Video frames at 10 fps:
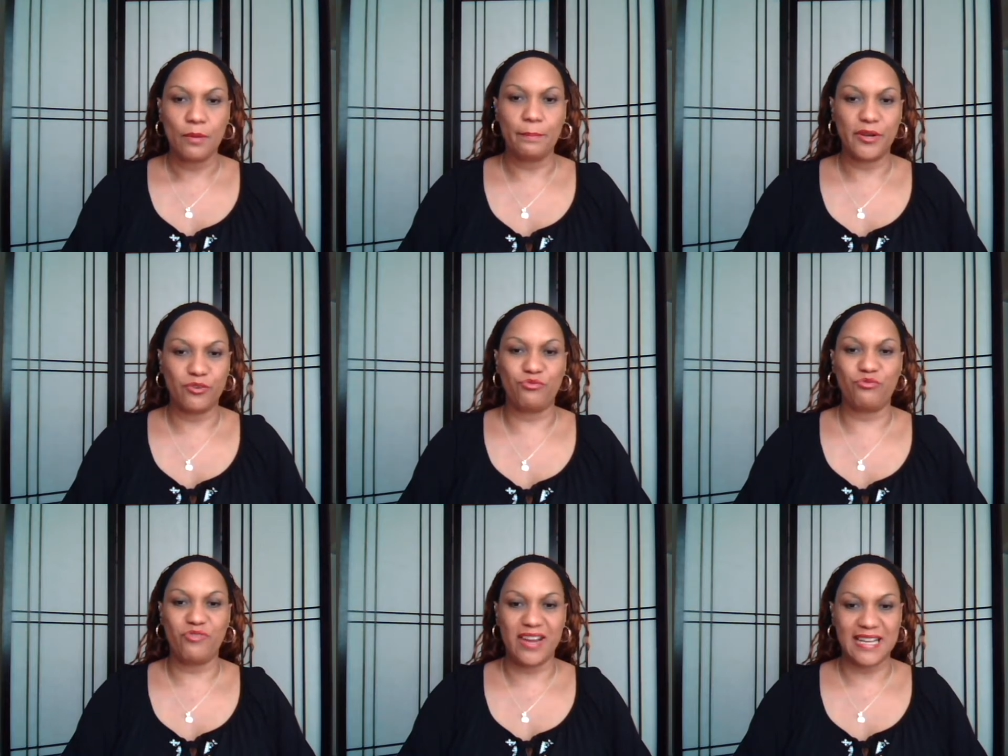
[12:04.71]
but
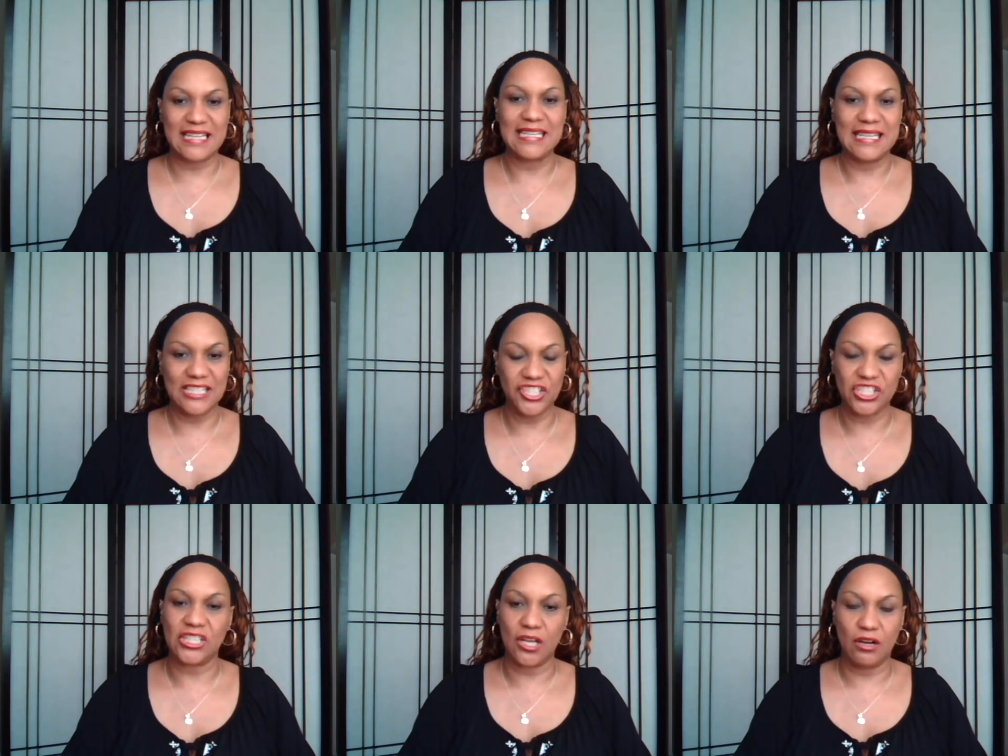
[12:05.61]

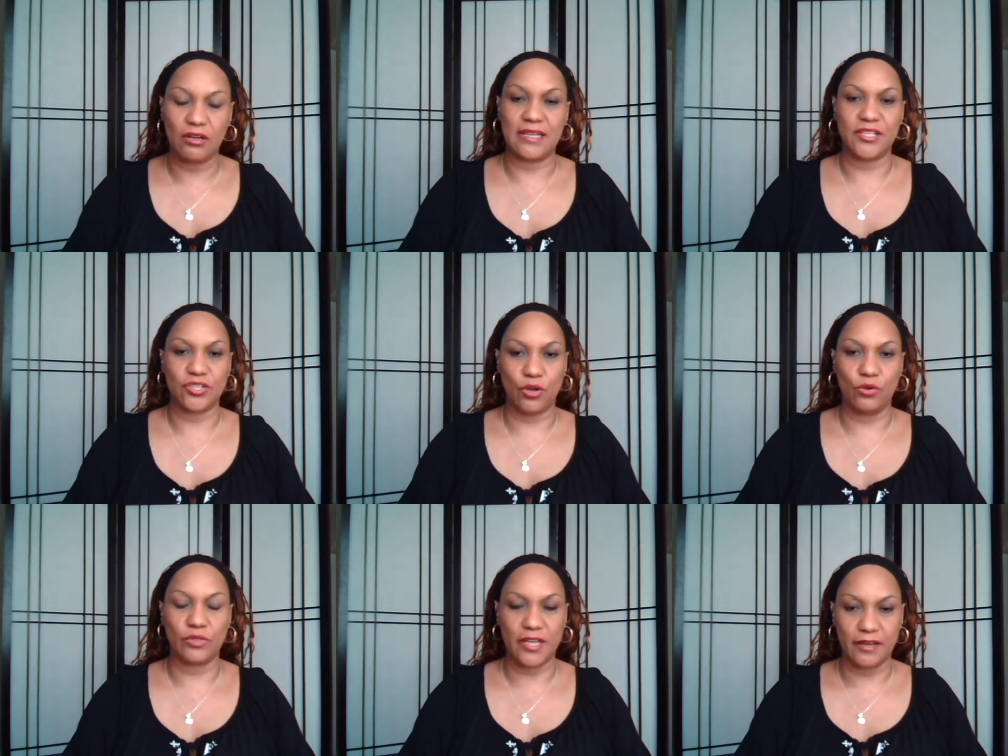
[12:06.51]
recognition on a
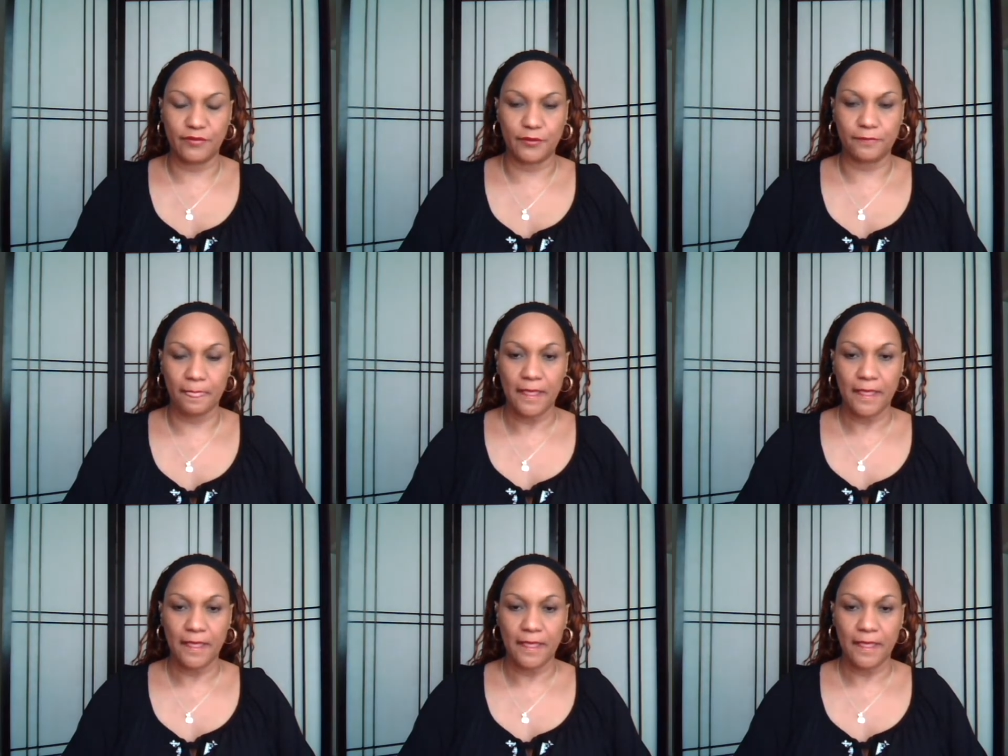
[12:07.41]
soul level.